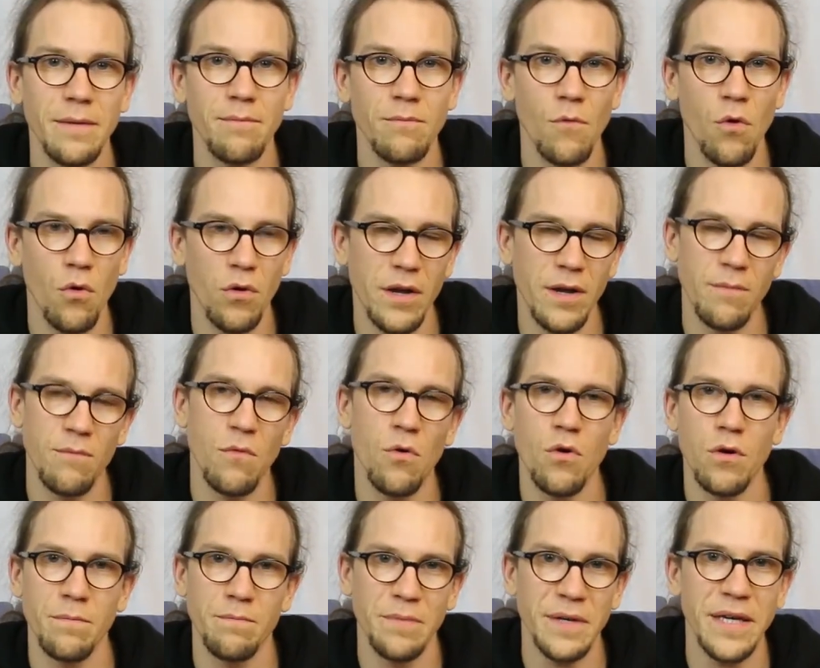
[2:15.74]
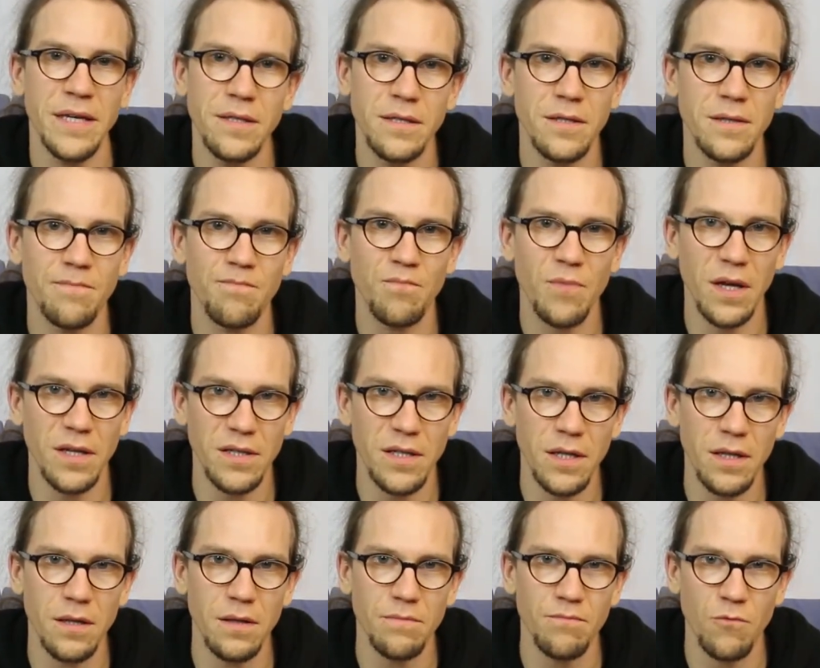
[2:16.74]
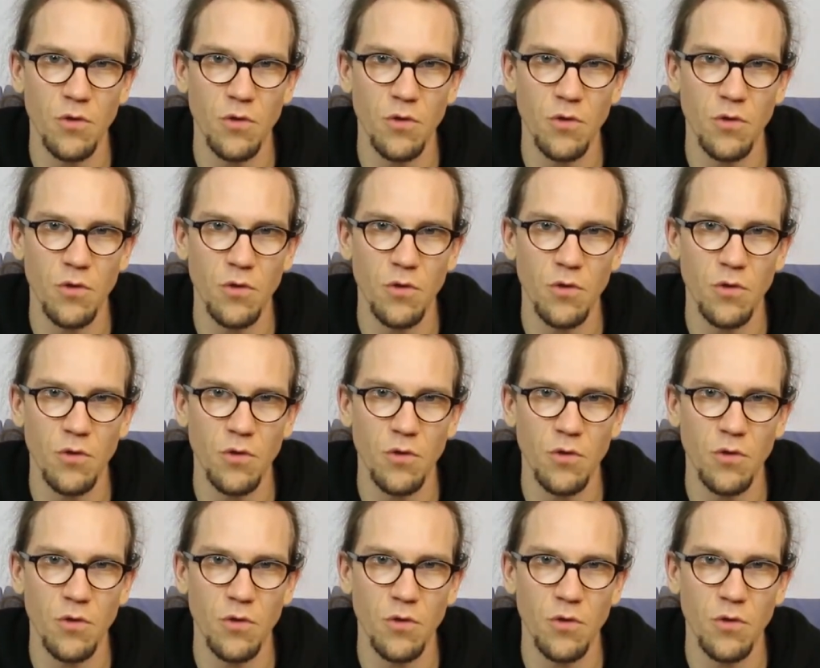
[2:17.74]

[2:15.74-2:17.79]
more and more beats until